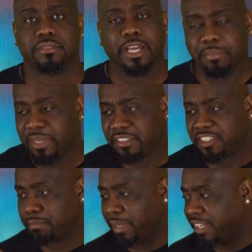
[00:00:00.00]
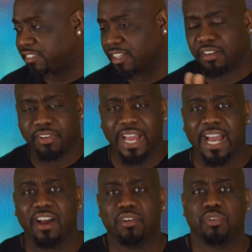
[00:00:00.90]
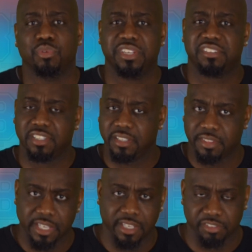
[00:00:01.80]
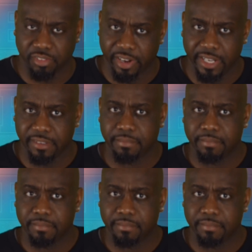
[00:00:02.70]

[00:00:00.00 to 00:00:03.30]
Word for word: That means it's based off how we see things, right?